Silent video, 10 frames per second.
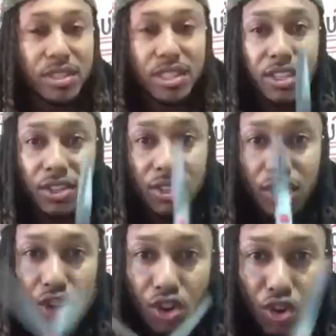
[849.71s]
the
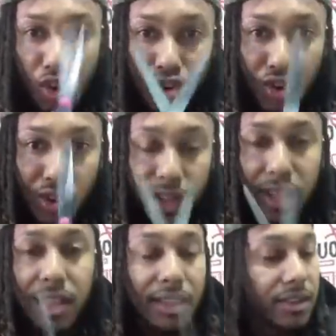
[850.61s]
scissors,
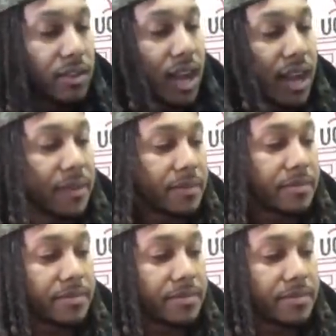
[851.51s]
right?